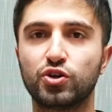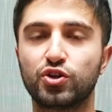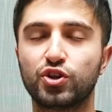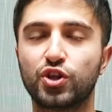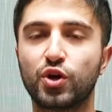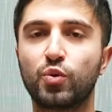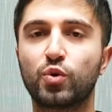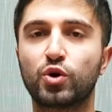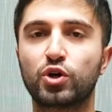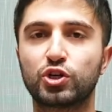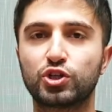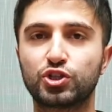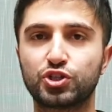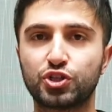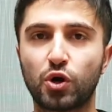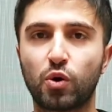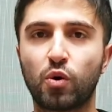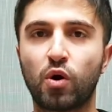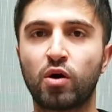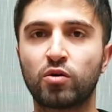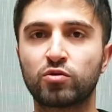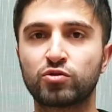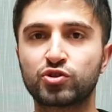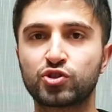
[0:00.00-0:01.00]
They want to show
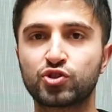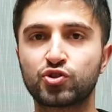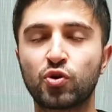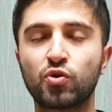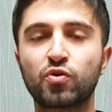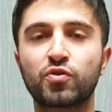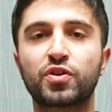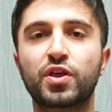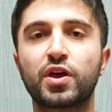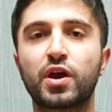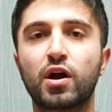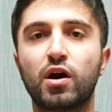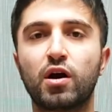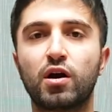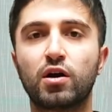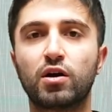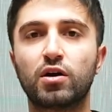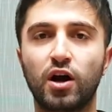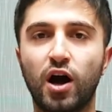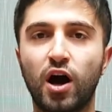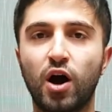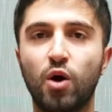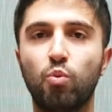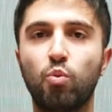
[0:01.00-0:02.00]
how strong they are.
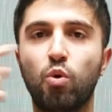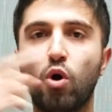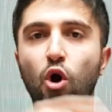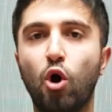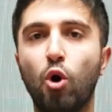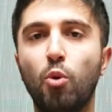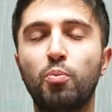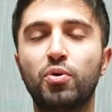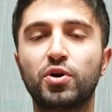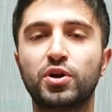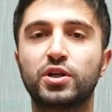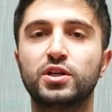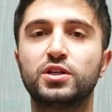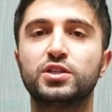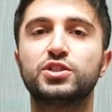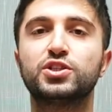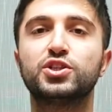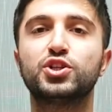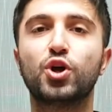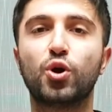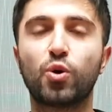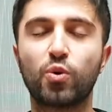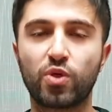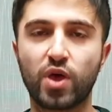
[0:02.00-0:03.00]
Our
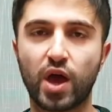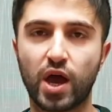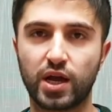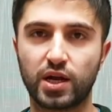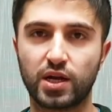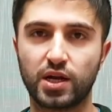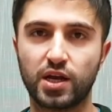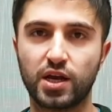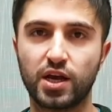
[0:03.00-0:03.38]
opponents know that.